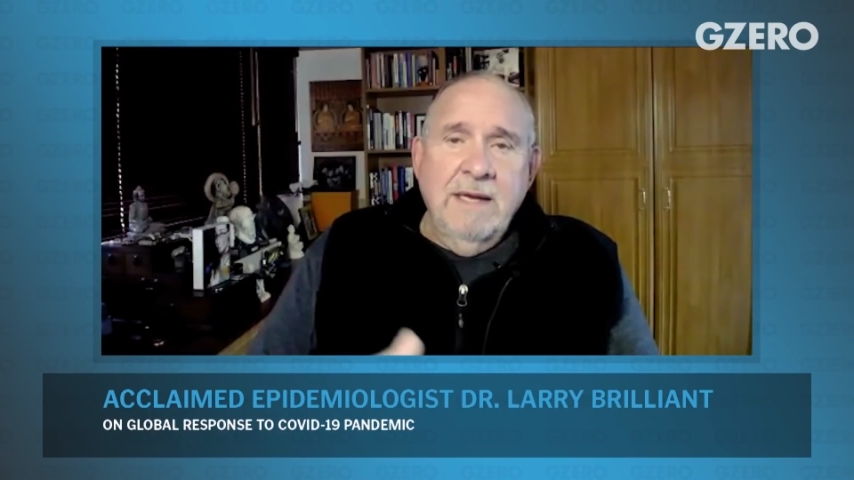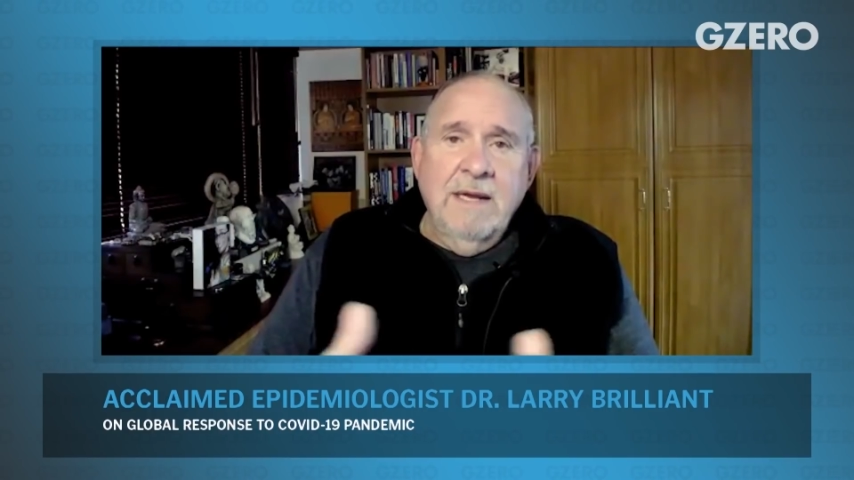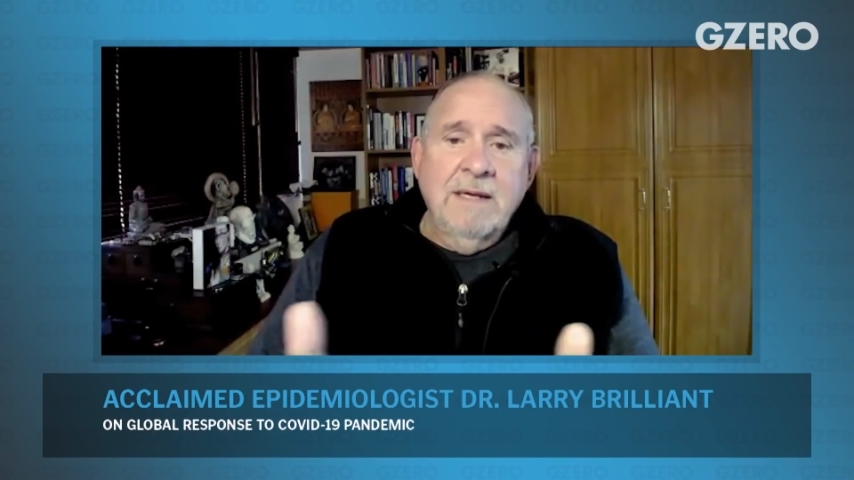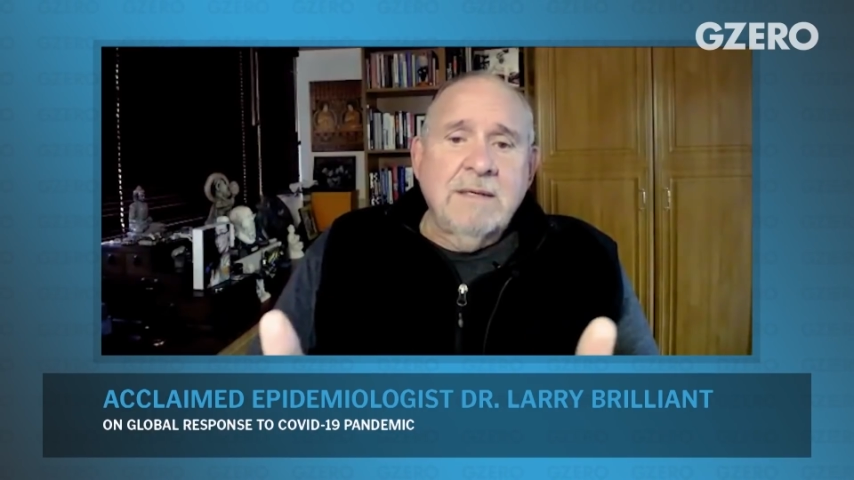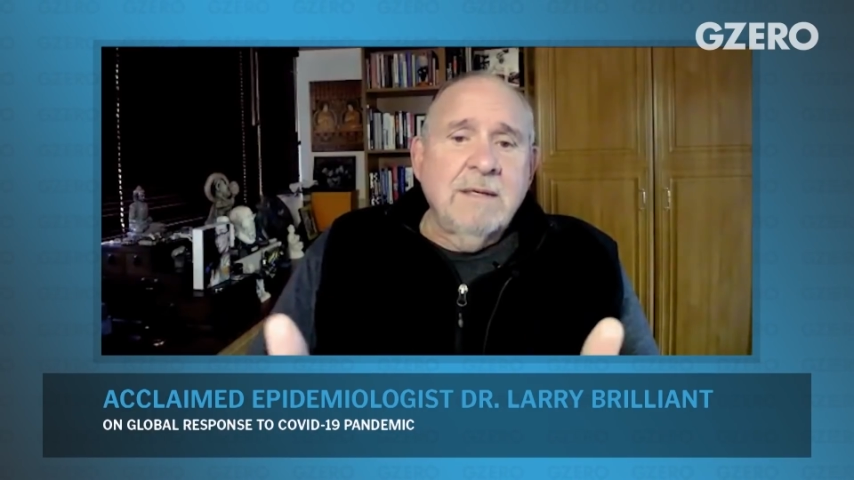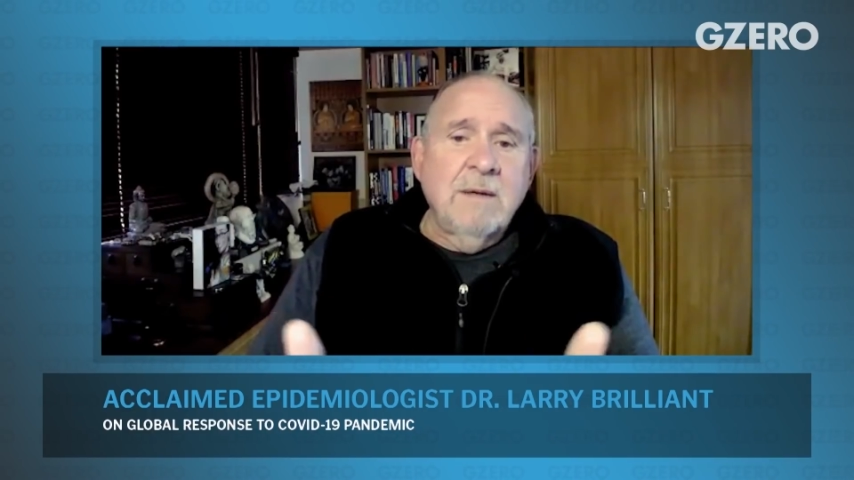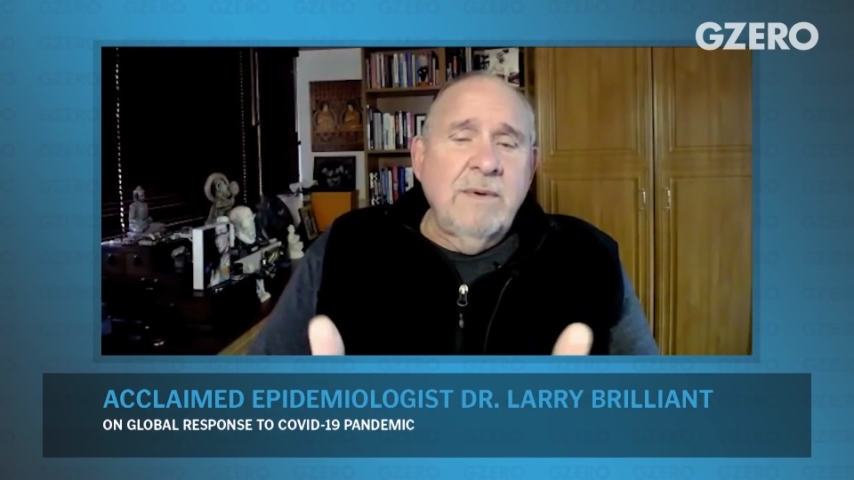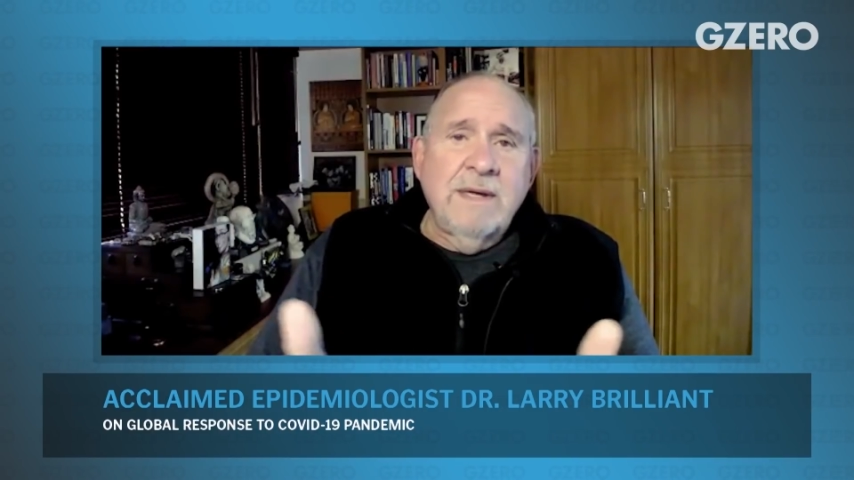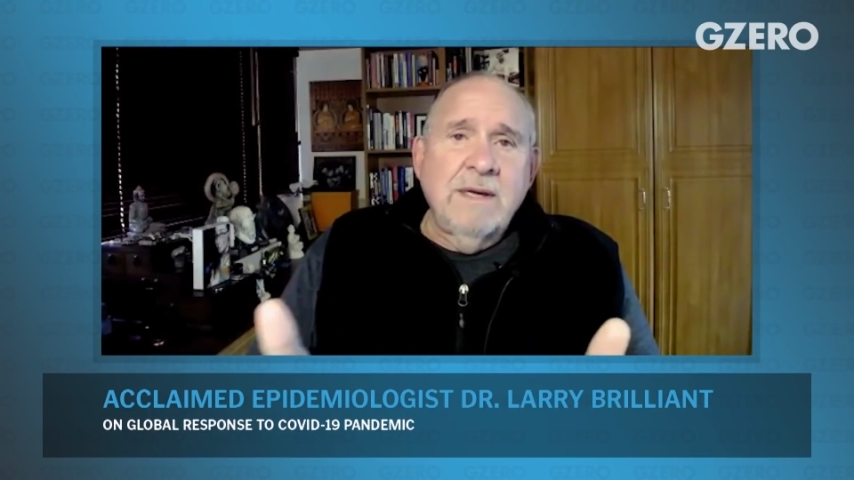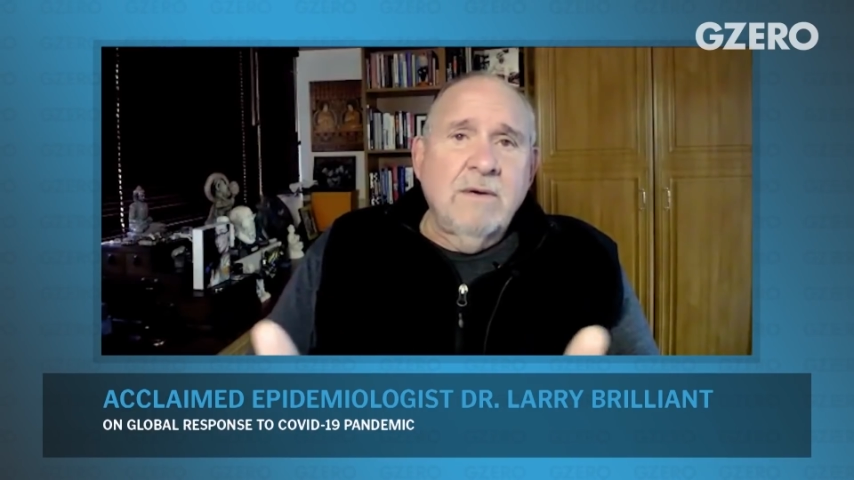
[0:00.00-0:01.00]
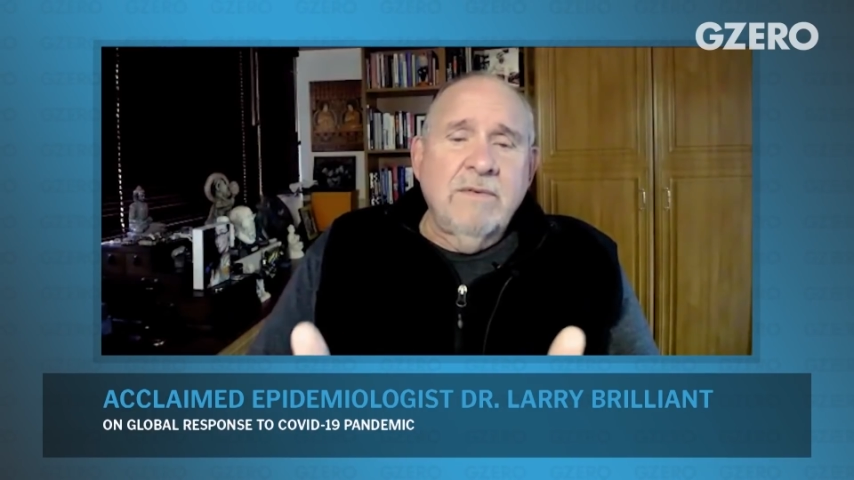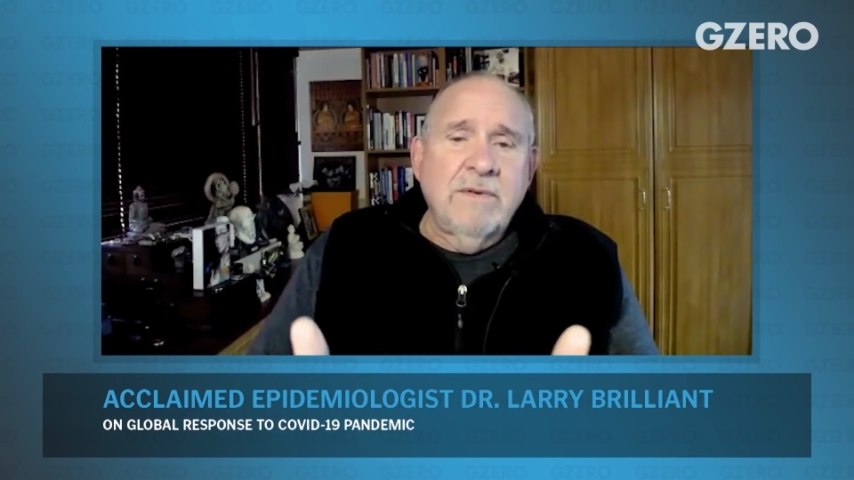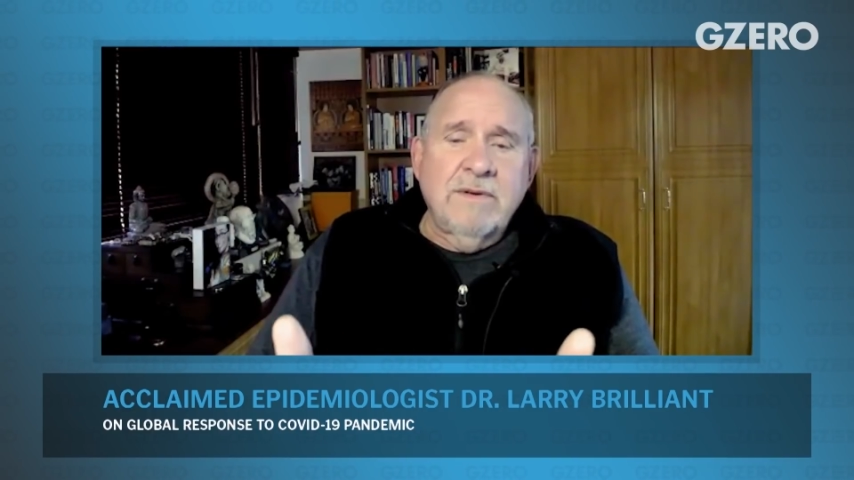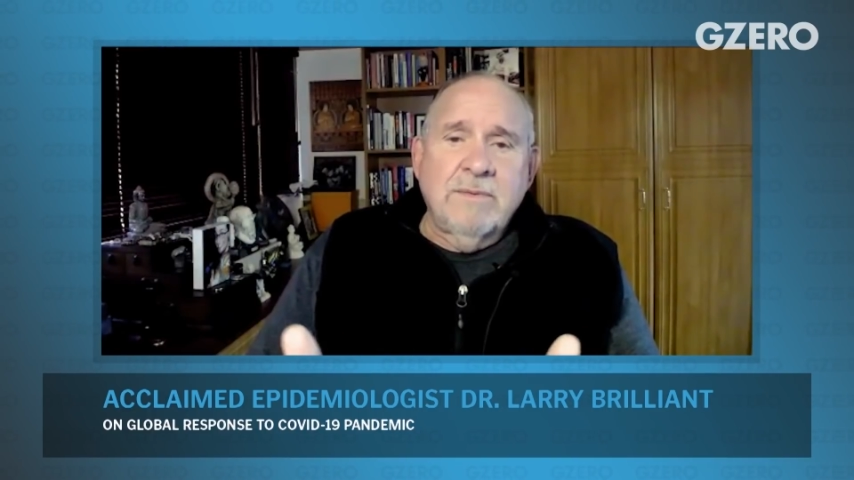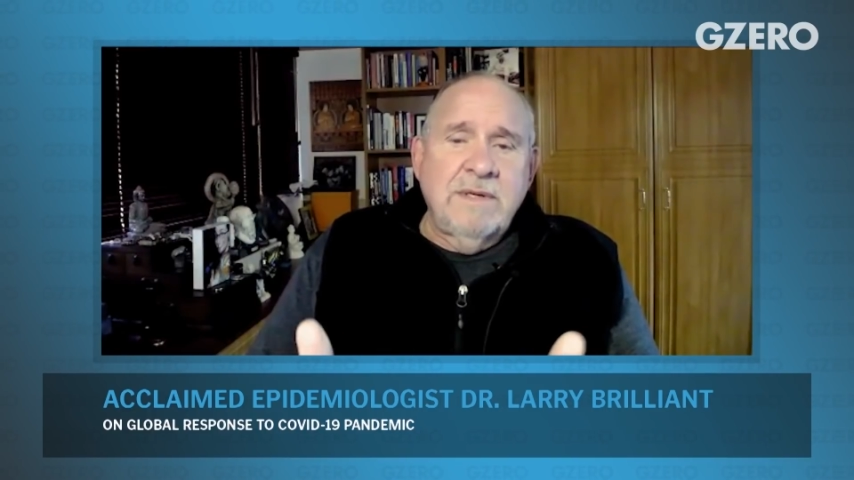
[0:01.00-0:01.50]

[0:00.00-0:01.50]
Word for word: And until we get over this